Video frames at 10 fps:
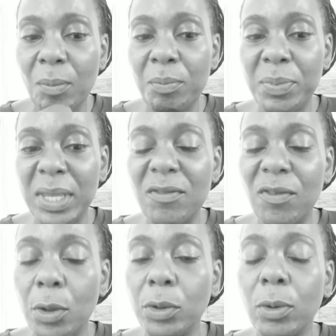be
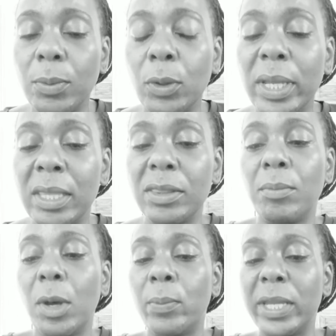vulnerable in the
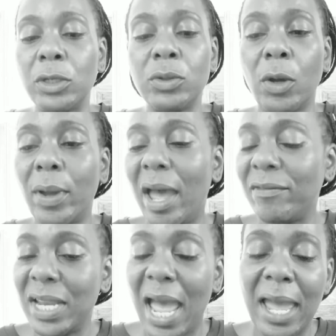moment. You don't
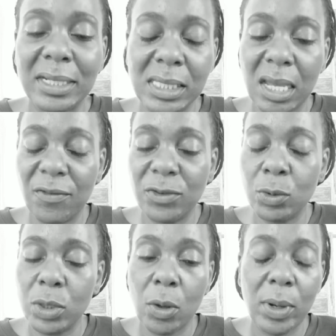have to act tough.
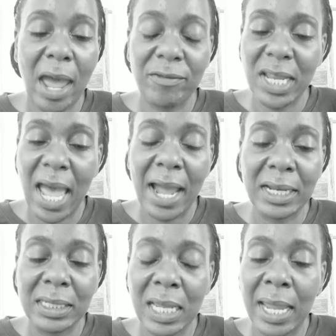You don't have to
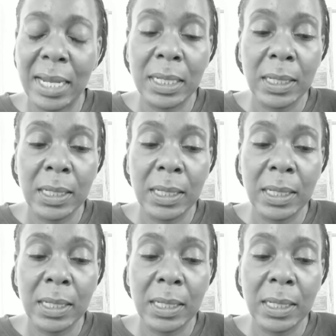act like,